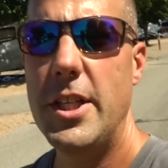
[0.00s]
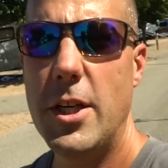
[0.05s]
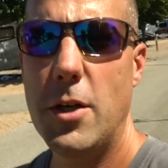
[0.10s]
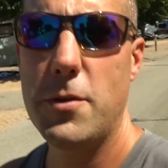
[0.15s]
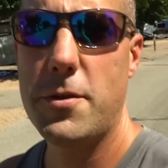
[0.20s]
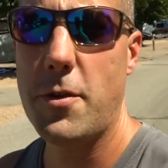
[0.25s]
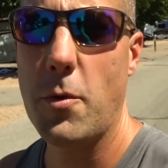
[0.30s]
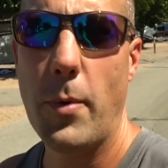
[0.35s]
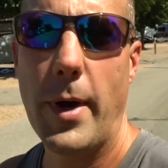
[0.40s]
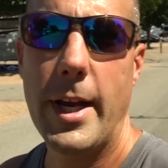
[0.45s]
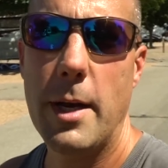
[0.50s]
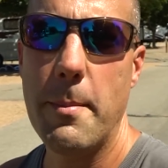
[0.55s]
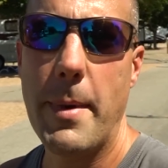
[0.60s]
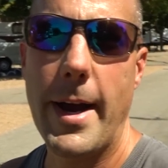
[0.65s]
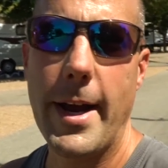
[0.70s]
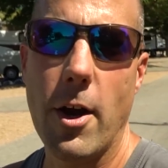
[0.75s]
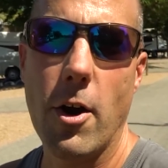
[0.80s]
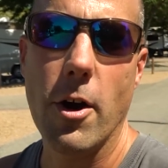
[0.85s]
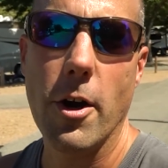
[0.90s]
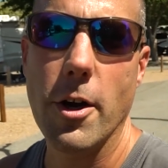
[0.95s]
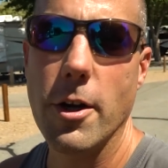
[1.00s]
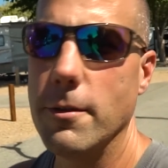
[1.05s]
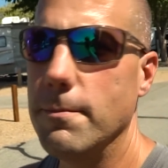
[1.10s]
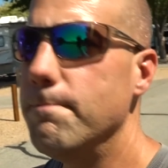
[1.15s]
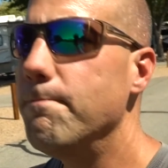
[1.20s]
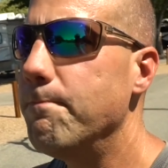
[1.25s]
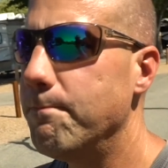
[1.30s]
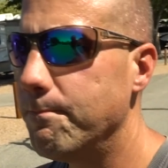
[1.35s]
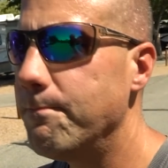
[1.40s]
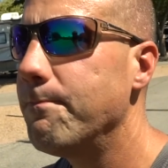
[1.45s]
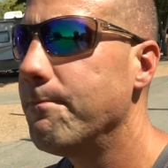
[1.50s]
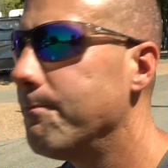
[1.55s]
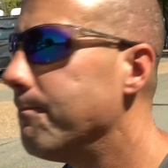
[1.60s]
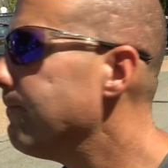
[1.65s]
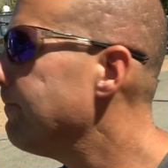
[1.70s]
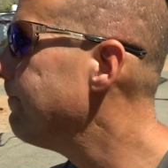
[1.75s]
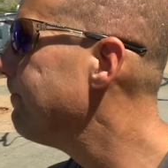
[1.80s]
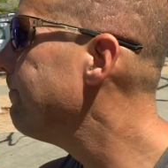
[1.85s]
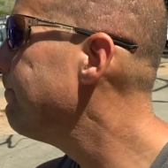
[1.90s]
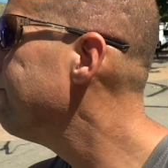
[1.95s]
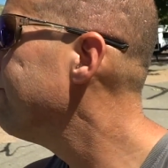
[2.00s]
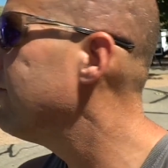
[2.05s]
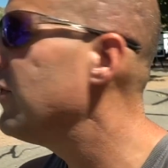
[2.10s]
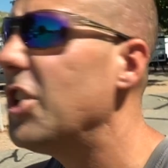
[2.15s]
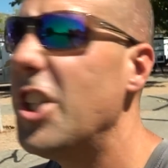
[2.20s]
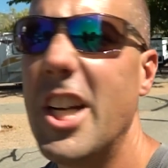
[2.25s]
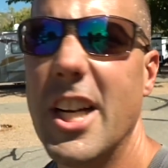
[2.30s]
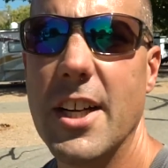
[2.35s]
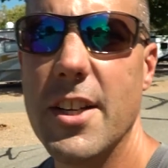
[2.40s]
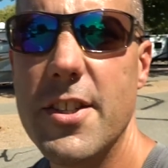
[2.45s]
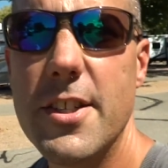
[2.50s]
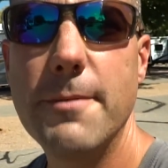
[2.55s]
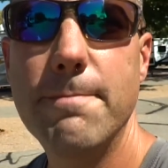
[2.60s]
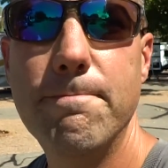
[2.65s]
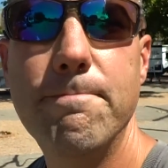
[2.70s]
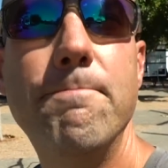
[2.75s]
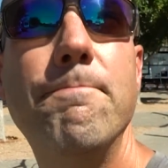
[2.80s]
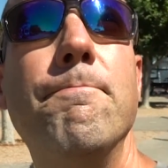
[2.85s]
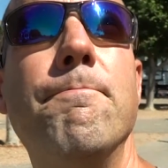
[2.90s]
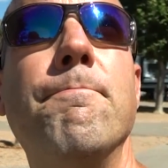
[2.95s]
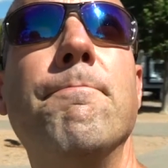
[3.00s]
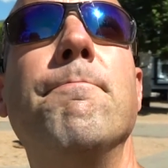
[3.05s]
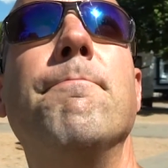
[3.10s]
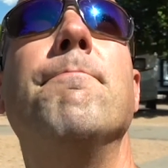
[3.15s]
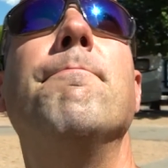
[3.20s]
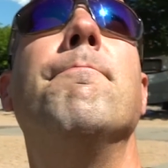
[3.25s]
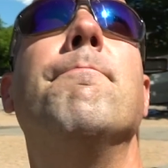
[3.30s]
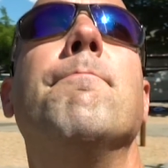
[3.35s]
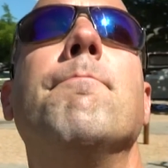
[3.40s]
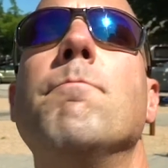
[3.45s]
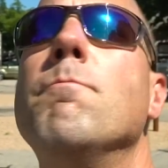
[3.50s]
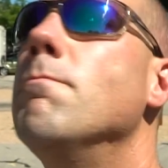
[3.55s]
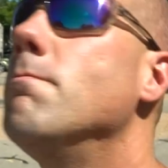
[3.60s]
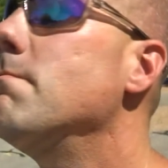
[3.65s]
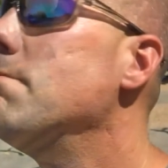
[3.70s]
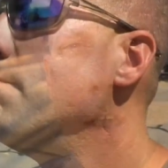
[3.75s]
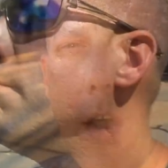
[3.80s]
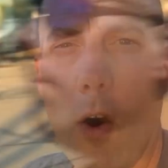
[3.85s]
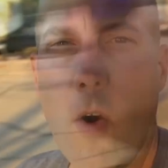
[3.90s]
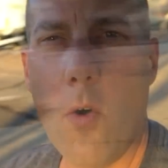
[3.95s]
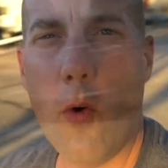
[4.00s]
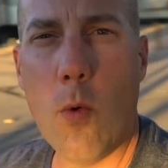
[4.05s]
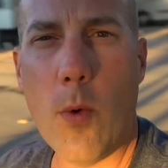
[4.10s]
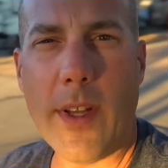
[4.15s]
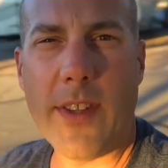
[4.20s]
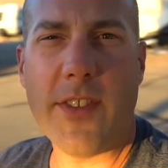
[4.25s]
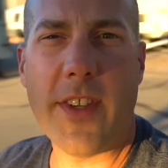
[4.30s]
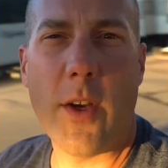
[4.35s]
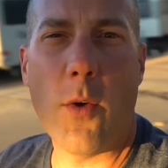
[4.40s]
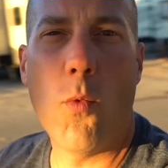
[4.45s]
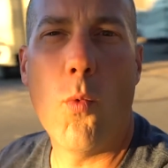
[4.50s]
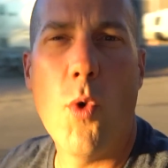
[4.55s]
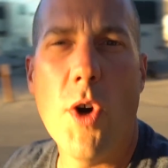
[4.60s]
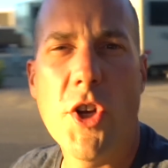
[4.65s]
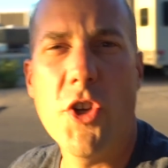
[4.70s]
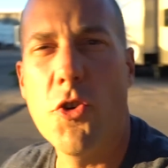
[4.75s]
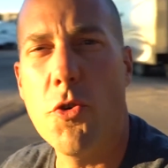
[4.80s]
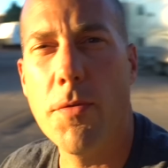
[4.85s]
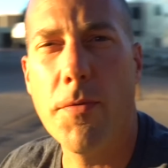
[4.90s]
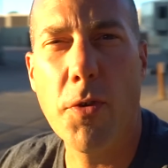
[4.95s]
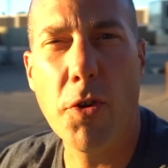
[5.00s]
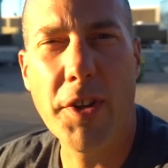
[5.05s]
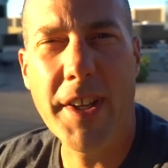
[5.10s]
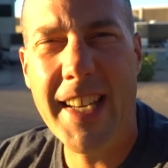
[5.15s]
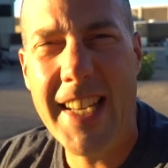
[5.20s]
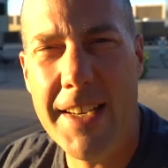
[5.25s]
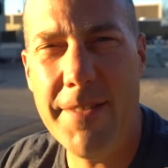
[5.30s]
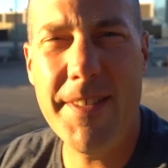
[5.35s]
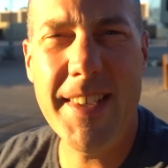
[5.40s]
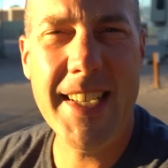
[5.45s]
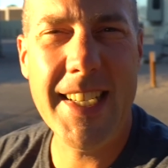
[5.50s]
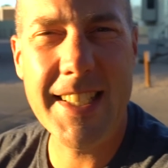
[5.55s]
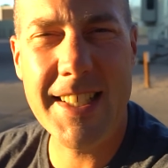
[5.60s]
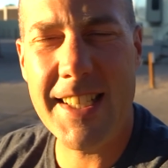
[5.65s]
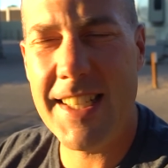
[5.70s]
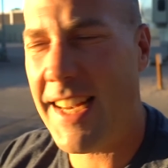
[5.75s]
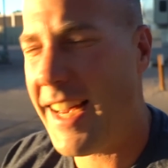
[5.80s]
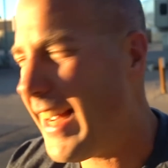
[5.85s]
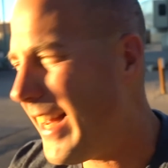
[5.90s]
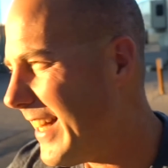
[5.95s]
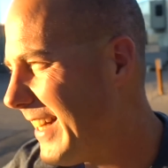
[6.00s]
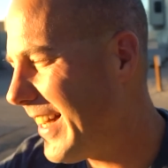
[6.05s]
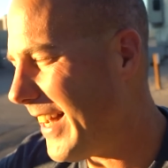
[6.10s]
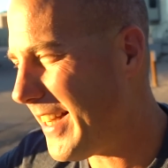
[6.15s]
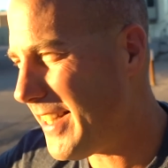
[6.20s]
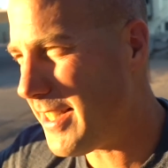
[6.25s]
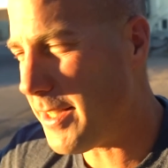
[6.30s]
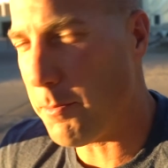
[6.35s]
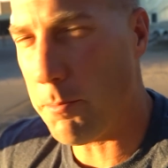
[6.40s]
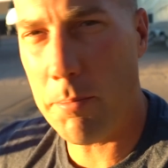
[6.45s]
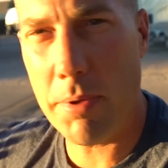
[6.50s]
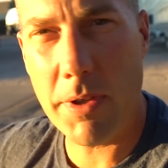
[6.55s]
knows the way to my heart. She does. Oh, it's a wonderful evening tonight, nice and